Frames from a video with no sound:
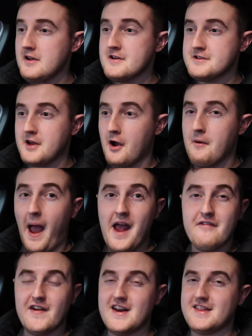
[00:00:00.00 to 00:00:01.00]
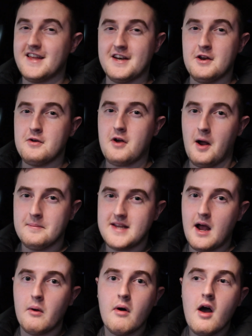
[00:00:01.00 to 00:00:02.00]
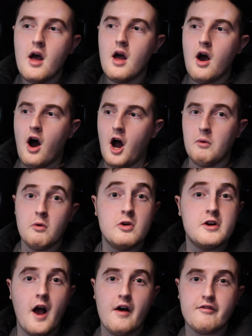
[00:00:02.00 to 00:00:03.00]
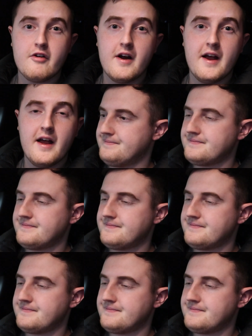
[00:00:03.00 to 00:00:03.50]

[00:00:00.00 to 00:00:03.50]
So if anything new comes out, I cover it.